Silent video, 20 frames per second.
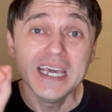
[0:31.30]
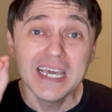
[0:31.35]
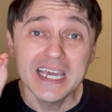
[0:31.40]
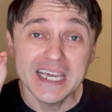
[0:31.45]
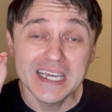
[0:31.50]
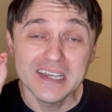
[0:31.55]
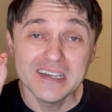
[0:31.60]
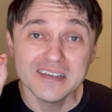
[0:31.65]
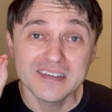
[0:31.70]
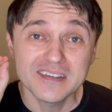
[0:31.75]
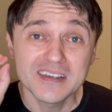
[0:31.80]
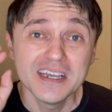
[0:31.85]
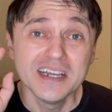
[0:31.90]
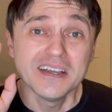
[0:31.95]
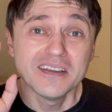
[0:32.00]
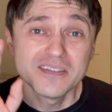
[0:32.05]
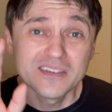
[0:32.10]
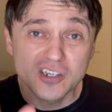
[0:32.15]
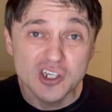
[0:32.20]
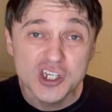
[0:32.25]
is
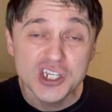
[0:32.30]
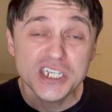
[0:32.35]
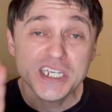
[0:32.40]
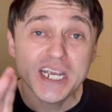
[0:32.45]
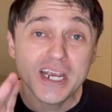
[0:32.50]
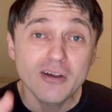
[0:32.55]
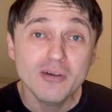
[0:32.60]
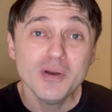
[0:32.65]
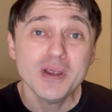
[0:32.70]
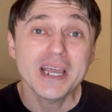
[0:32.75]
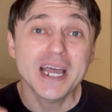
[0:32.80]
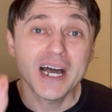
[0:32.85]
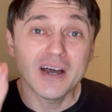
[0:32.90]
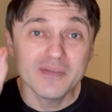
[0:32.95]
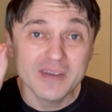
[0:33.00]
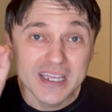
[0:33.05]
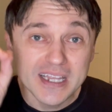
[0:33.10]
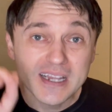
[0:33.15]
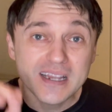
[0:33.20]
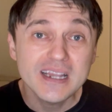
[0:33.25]
the sharing
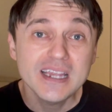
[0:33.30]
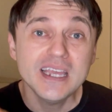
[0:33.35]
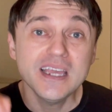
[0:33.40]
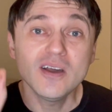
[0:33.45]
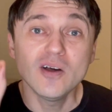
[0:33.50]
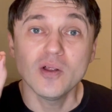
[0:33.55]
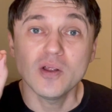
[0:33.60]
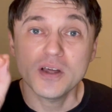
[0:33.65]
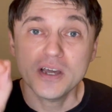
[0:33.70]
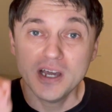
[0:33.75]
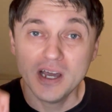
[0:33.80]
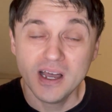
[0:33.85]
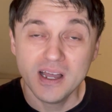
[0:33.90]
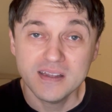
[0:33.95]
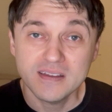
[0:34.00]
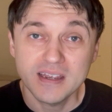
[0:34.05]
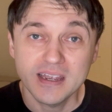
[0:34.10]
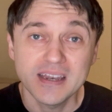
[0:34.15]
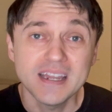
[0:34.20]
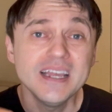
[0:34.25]
of illegal
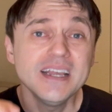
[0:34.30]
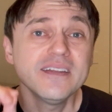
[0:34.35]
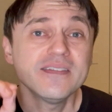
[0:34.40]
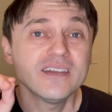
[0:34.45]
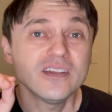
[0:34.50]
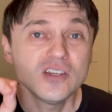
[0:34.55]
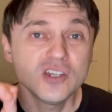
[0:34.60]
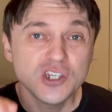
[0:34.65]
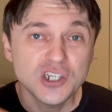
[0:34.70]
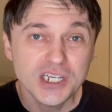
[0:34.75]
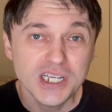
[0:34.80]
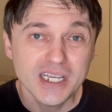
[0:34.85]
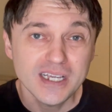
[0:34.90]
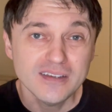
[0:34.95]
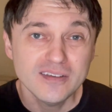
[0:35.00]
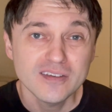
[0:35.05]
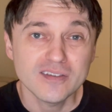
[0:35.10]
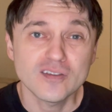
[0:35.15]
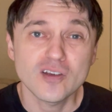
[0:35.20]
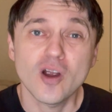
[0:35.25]
content, then
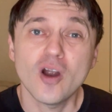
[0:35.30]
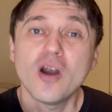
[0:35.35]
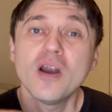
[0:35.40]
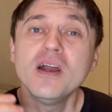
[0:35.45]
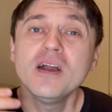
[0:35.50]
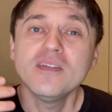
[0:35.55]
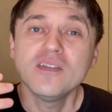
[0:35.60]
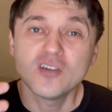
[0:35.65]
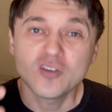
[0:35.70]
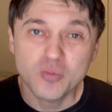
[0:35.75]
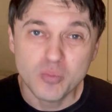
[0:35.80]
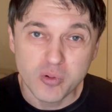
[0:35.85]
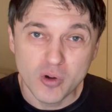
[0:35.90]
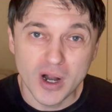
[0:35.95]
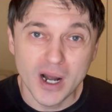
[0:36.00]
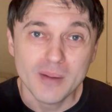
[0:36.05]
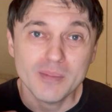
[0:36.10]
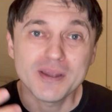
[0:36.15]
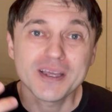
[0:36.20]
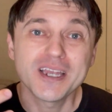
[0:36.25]
chances are there's
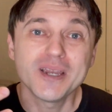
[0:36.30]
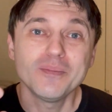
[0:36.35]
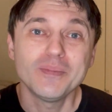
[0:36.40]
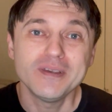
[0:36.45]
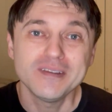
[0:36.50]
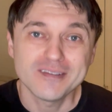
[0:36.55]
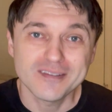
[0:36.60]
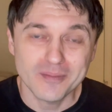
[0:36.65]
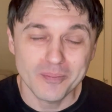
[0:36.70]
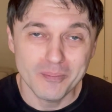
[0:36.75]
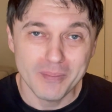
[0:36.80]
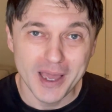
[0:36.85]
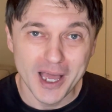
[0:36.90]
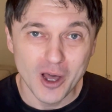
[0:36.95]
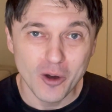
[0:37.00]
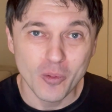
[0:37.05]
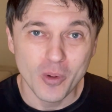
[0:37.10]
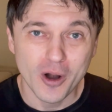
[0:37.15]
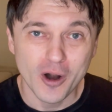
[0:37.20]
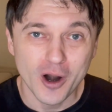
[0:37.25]
probably going to be some
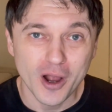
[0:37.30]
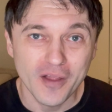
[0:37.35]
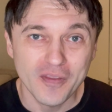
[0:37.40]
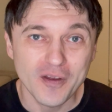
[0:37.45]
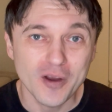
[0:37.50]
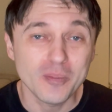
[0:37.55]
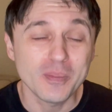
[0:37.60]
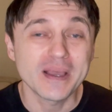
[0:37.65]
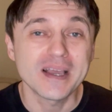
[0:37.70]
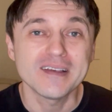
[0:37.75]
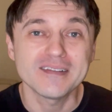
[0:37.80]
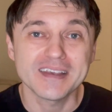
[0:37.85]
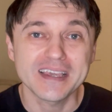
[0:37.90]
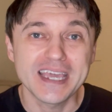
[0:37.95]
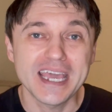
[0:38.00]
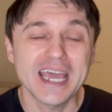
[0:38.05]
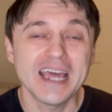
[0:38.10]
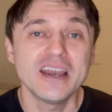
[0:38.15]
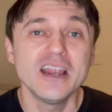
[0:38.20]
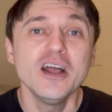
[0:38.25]
malware on there because
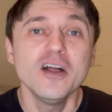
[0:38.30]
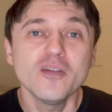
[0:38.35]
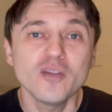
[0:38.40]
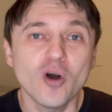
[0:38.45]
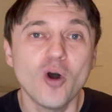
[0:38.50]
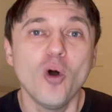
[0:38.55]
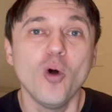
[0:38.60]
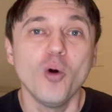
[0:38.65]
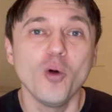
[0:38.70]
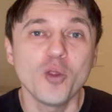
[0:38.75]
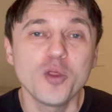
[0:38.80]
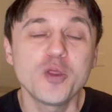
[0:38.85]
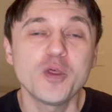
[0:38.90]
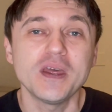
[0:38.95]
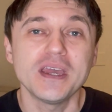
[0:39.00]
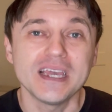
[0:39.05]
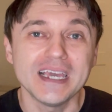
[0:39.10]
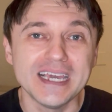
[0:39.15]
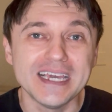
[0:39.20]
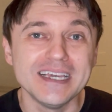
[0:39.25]
again, the whole
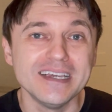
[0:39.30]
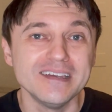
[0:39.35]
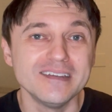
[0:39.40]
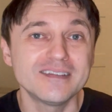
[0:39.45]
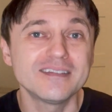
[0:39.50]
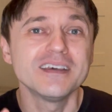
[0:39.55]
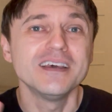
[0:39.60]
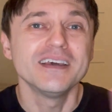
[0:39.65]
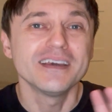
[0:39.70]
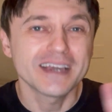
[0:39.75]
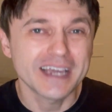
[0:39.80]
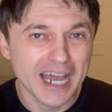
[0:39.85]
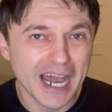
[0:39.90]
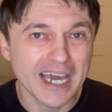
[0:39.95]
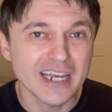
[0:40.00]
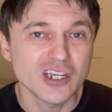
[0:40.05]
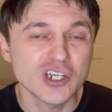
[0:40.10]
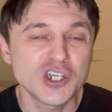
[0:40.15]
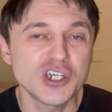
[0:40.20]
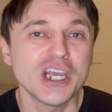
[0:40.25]
thing is
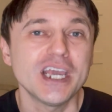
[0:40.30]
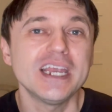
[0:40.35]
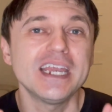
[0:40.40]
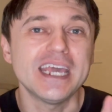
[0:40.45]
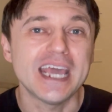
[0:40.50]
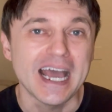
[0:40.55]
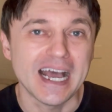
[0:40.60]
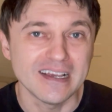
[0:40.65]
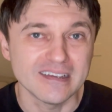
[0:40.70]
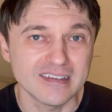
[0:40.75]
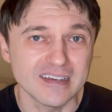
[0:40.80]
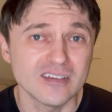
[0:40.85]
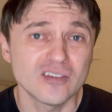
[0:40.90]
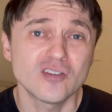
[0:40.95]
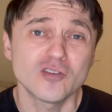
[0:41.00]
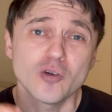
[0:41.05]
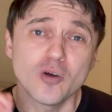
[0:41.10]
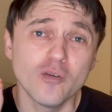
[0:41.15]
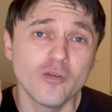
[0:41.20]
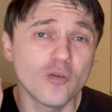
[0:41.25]
kind of shady as
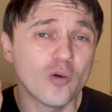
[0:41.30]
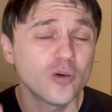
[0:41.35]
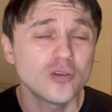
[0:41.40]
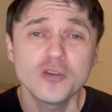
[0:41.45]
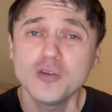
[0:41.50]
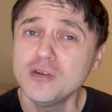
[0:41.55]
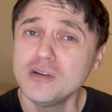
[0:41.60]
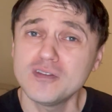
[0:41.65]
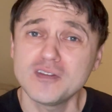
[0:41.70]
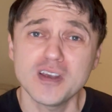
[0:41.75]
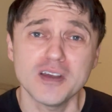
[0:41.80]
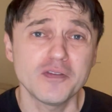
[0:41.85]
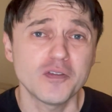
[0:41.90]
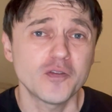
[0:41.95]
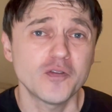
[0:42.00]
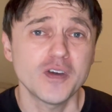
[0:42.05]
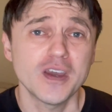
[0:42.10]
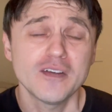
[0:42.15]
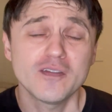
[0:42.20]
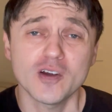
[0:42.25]
is. So avoid, do yourself
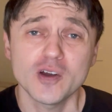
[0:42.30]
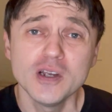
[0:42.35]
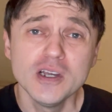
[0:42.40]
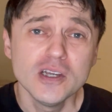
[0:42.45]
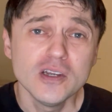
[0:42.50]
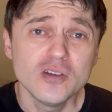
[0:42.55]
a favor,